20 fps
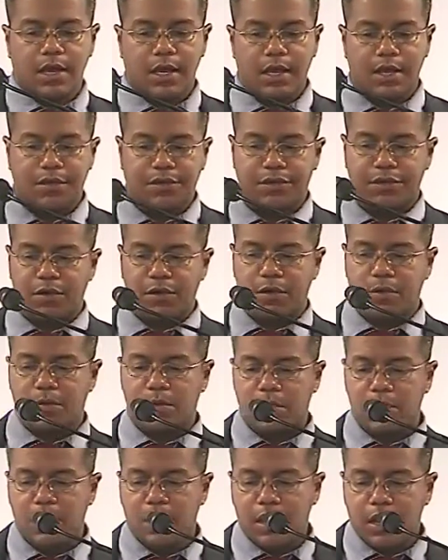And so,
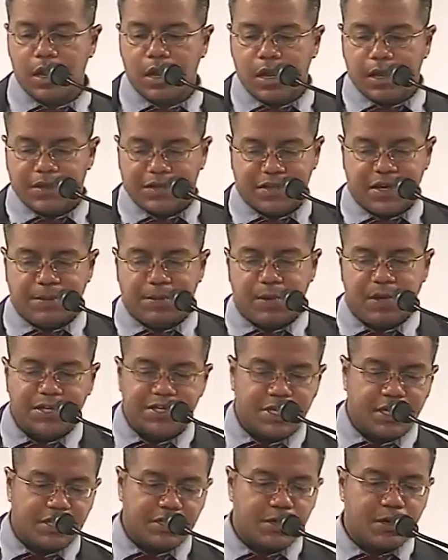
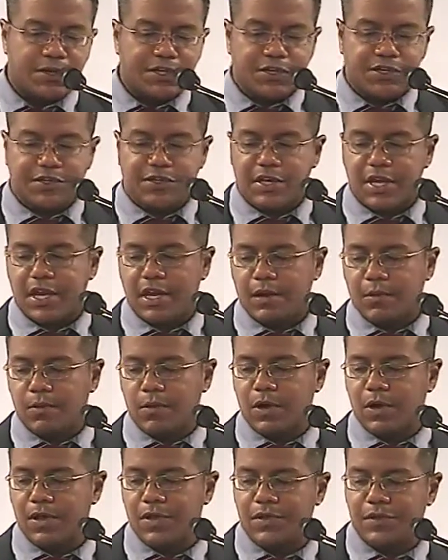separation of church and state
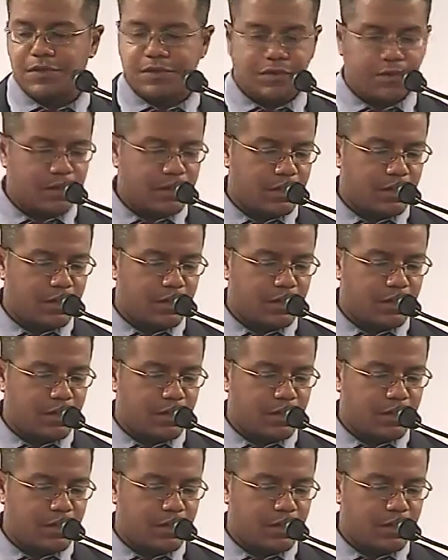was